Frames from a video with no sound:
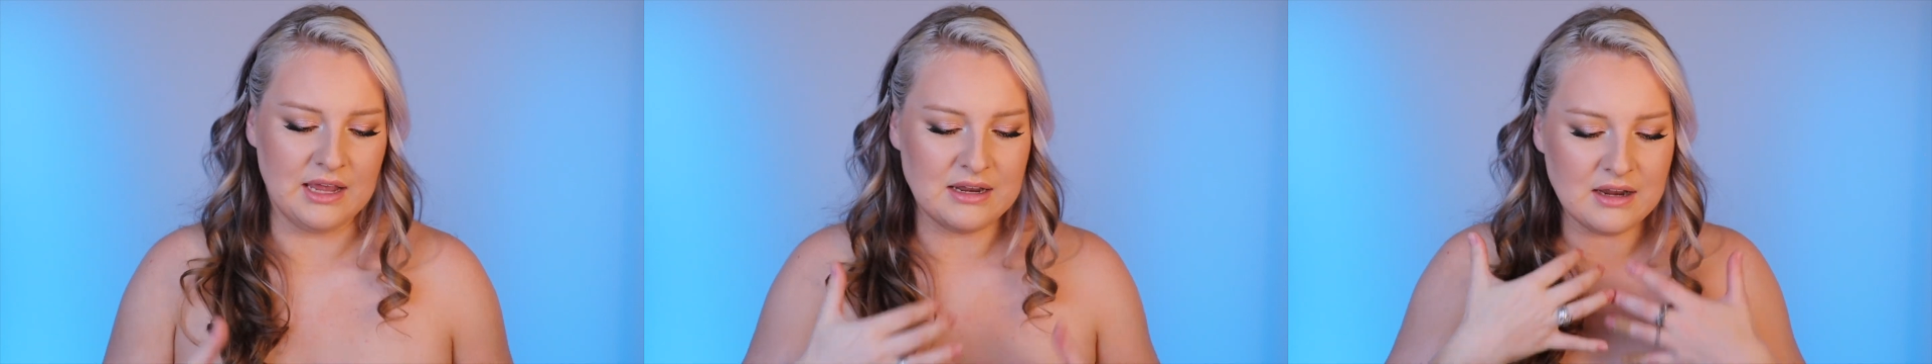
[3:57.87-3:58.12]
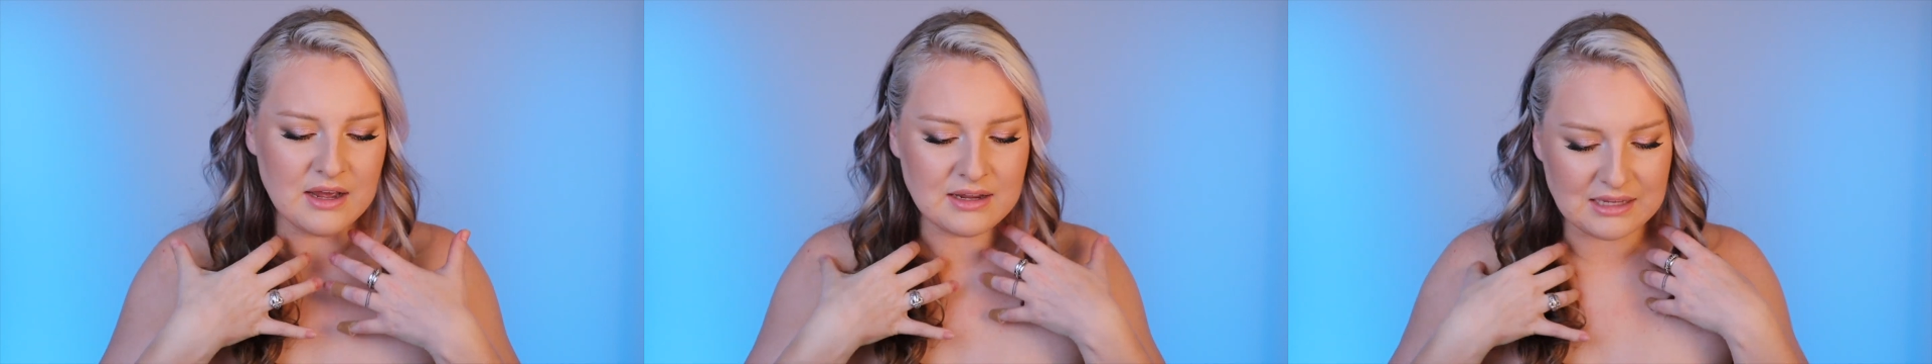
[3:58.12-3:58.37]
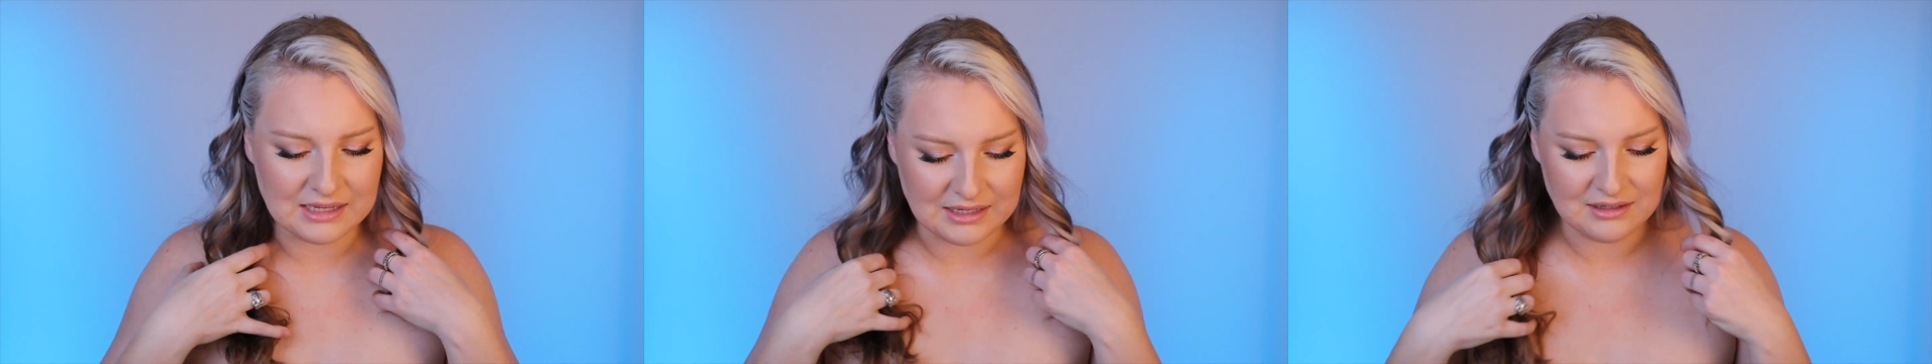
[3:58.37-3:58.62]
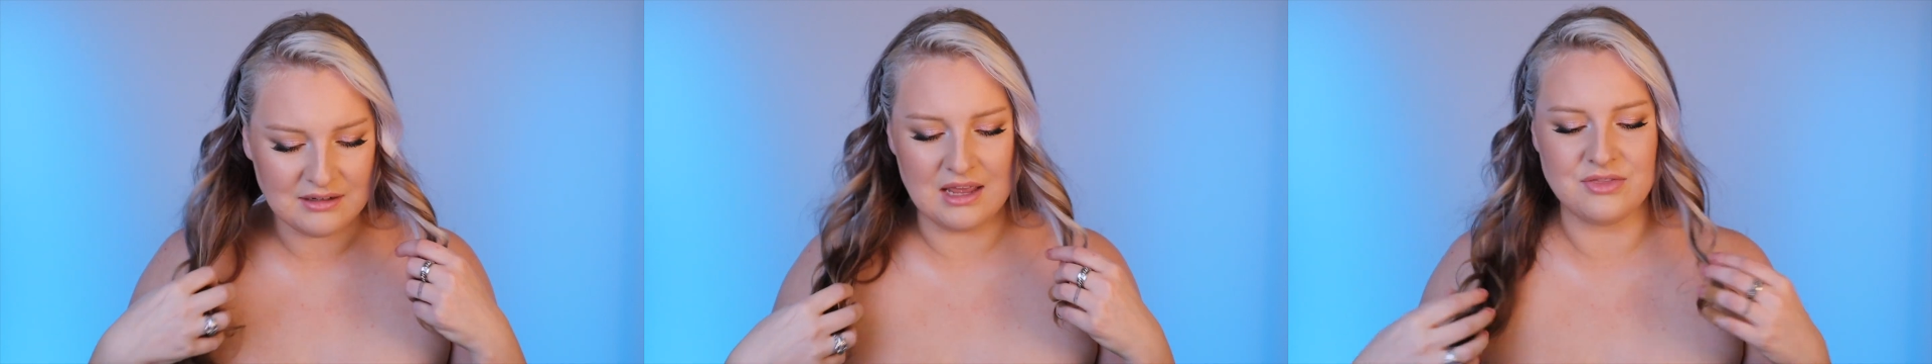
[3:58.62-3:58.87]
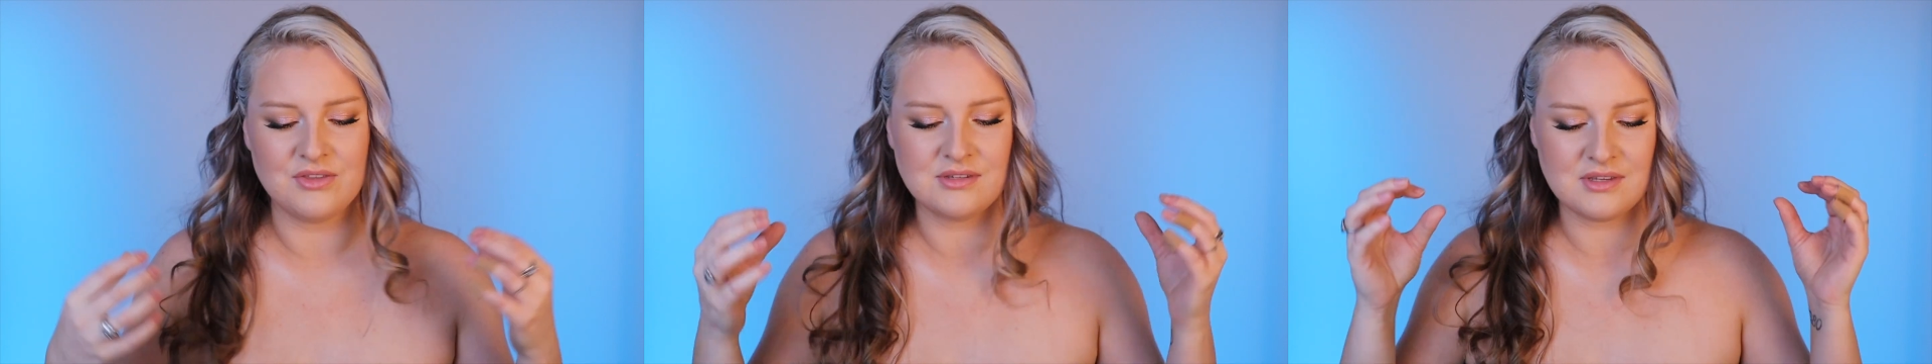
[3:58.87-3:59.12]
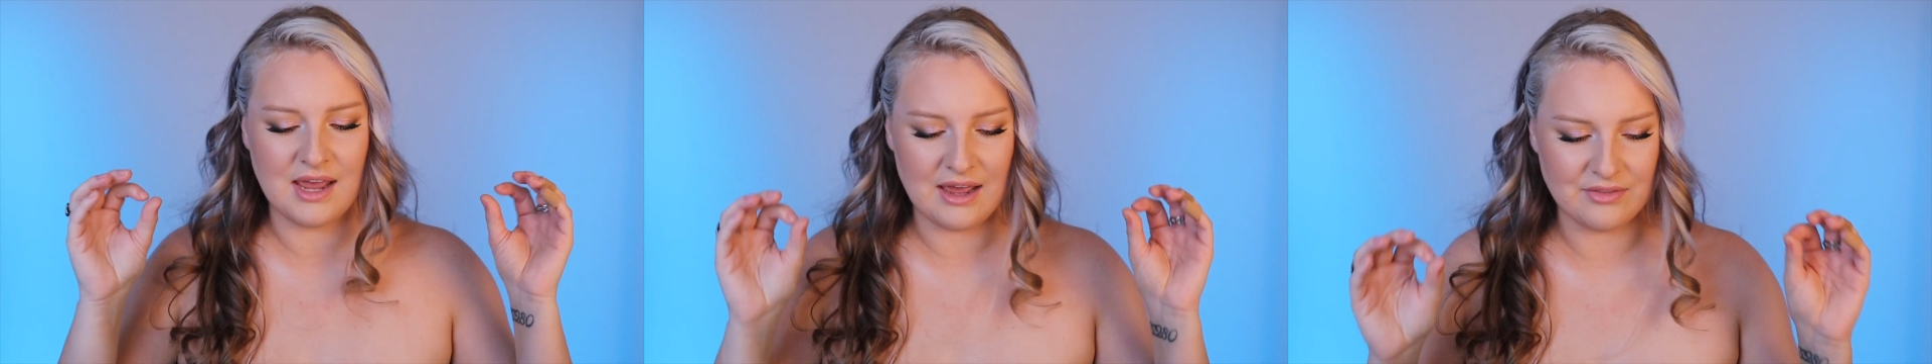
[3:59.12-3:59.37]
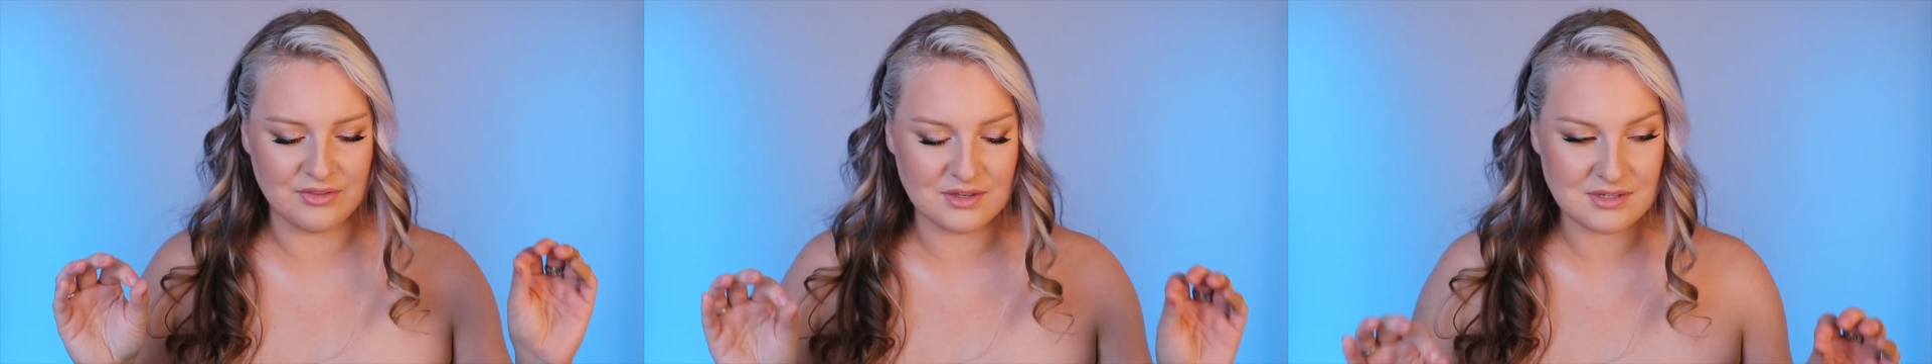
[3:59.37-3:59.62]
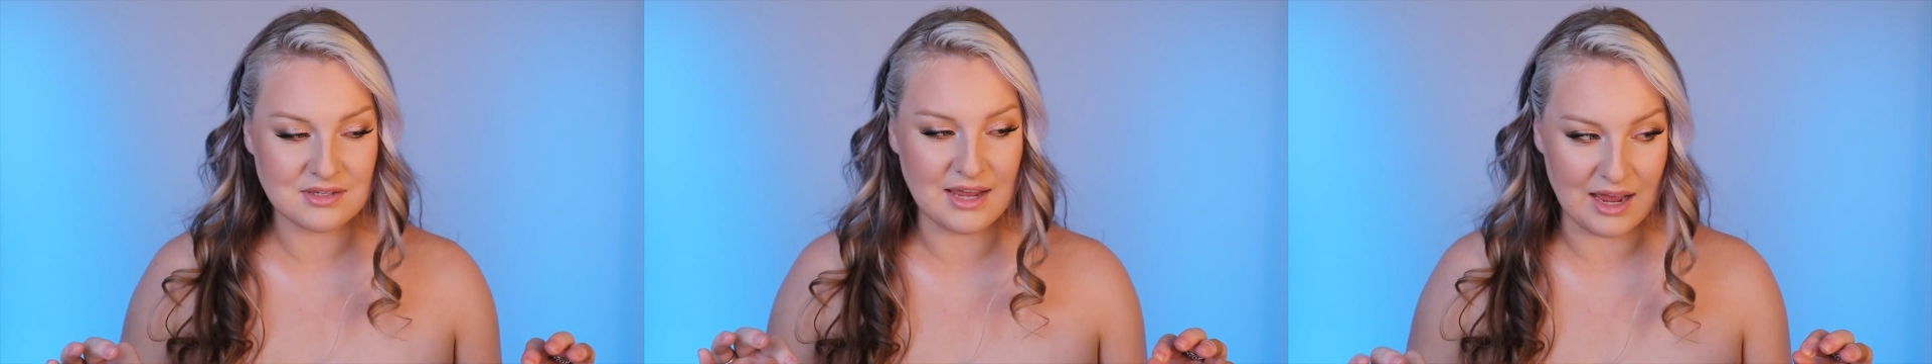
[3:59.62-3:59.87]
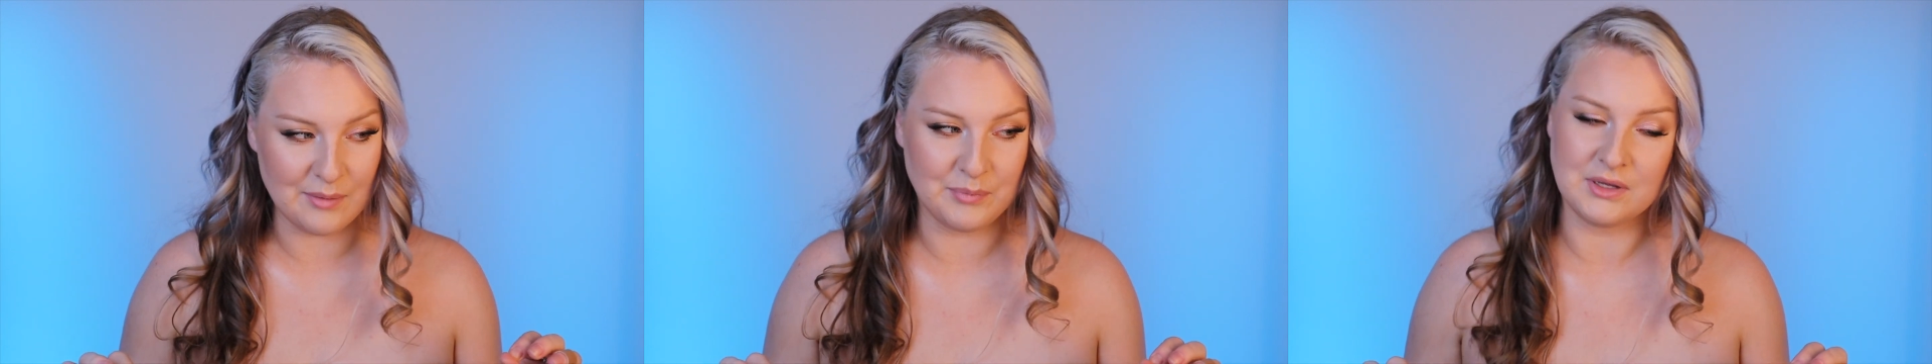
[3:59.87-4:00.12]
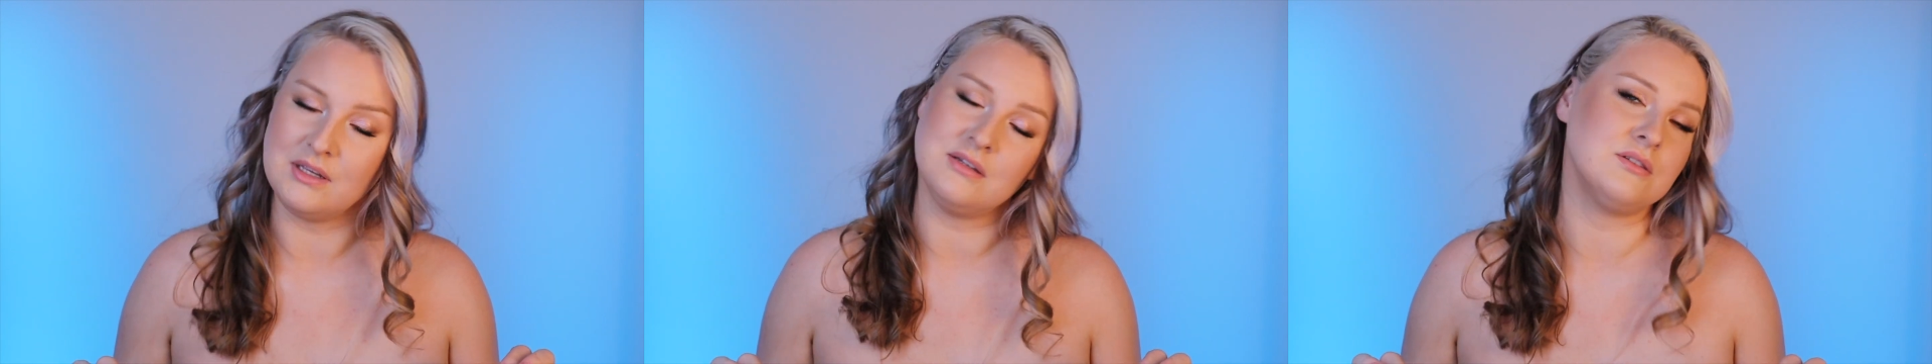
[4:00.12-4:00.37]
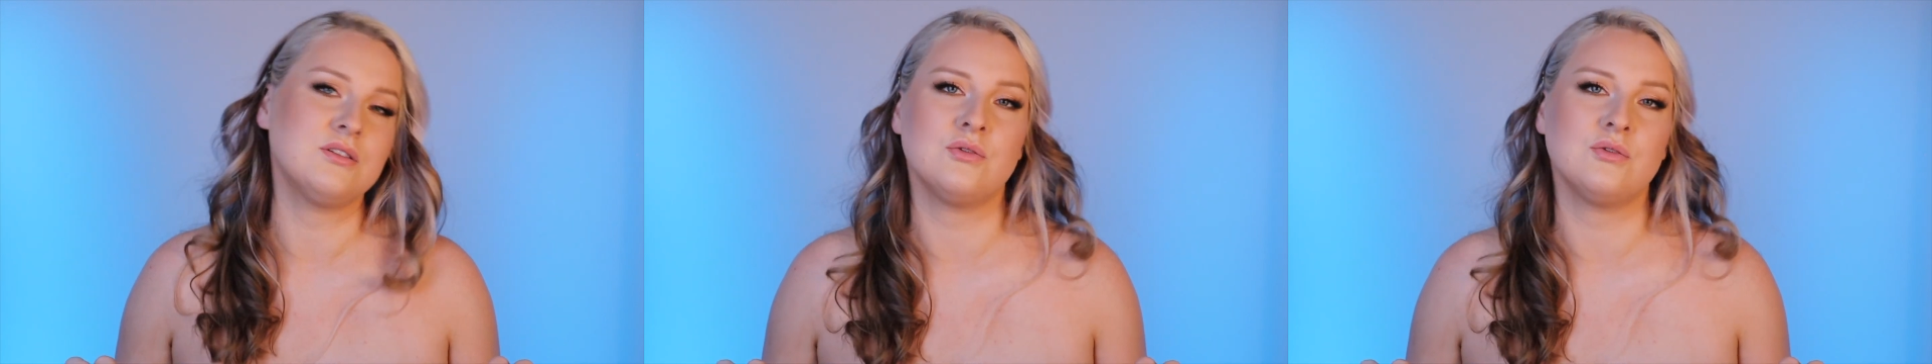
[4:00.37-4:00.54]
And again, this has happened